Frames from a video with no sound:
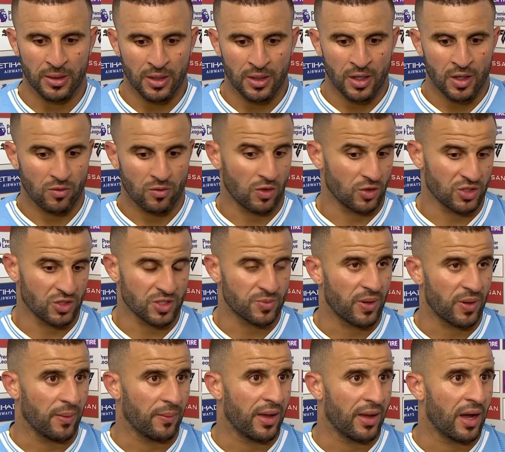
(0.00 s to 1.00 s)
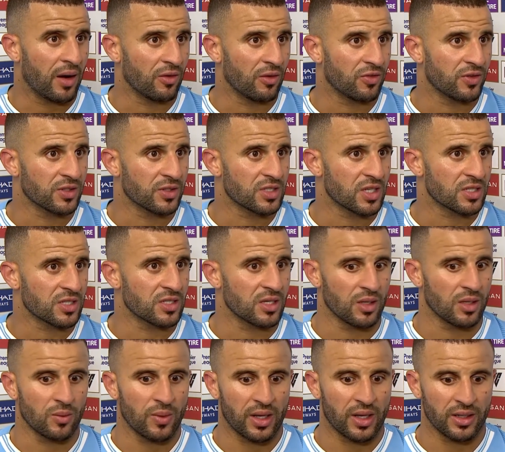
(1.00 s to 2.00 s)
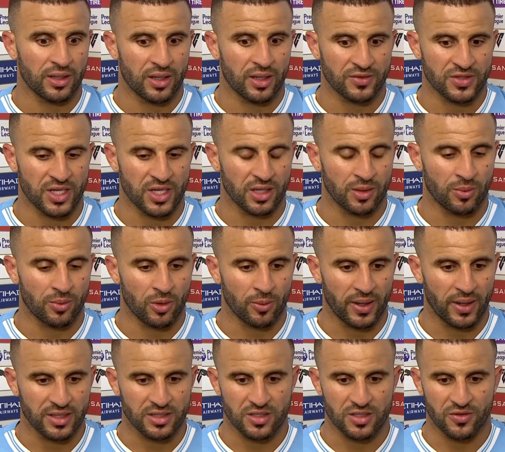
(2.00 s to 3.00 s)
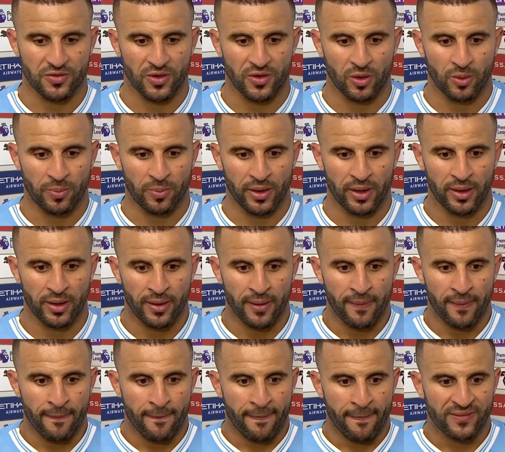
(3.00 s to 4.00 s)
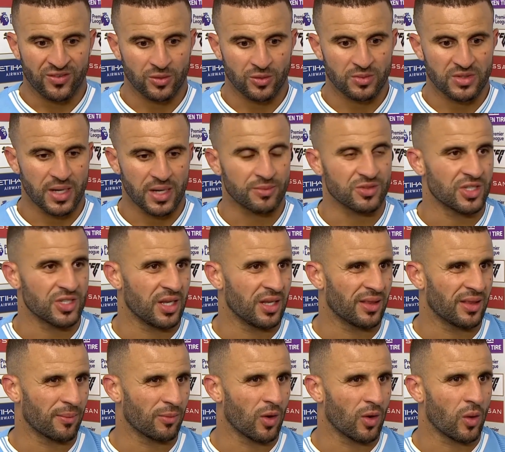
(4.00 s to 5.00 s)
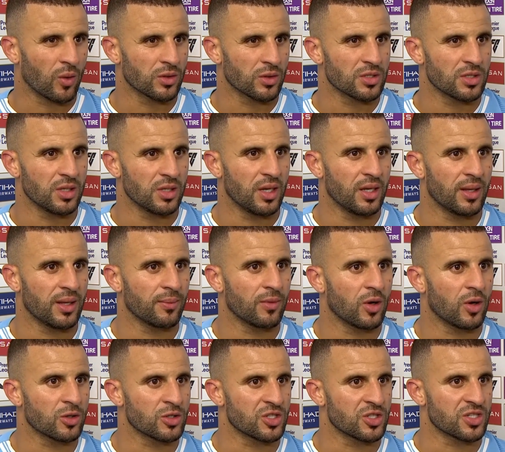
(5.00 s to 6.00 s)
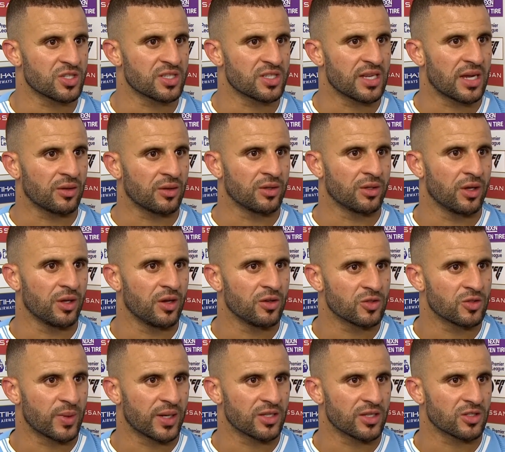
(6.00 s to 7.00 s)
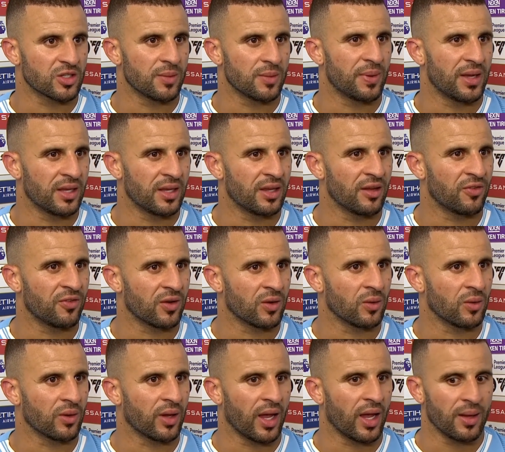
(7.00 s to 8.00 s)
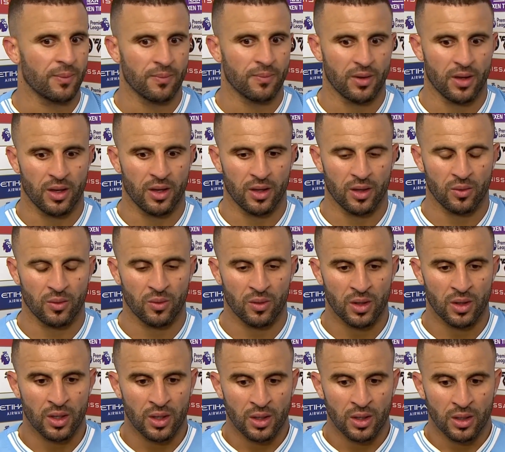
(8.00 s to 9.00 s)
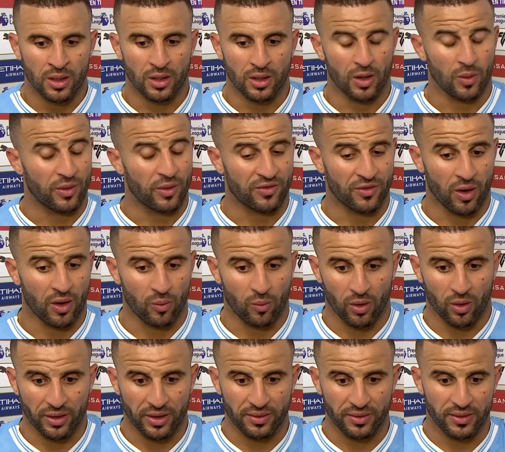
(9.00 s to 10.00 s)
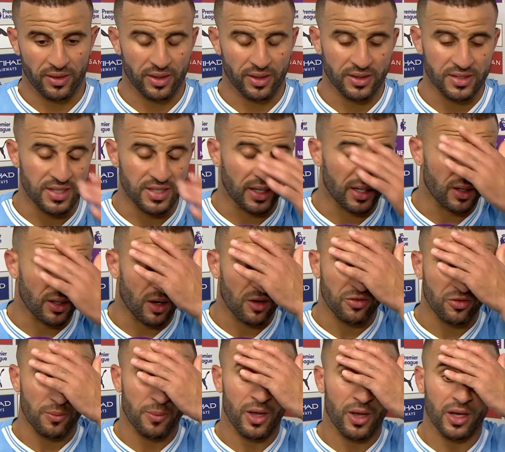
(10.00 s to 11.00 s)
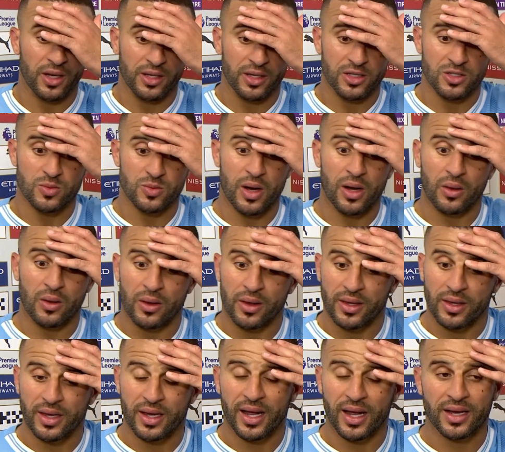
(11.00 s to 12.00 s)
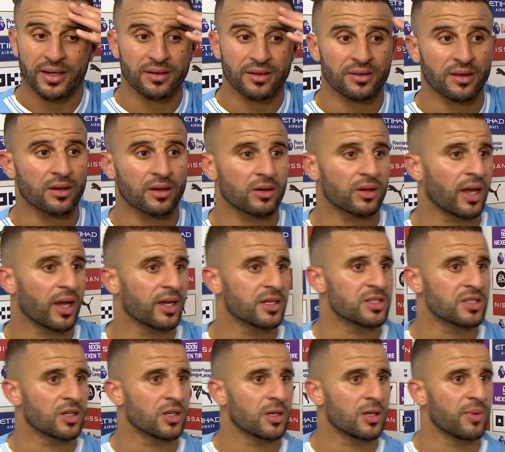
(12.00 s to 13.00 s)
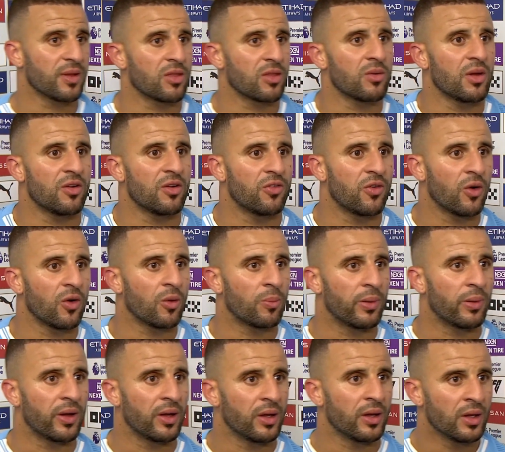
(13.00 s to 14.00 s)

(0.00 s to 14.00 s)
Rodri's picked me out fantastically well and I've set the ball back to Phil, but sometimes you need them goals. You need them goals just to settle the nerves when it's going to be a difficult game. You know, we've got one in the second half from Merlin as well, and you kind of think, OK, is it going to be 3 or 4? But,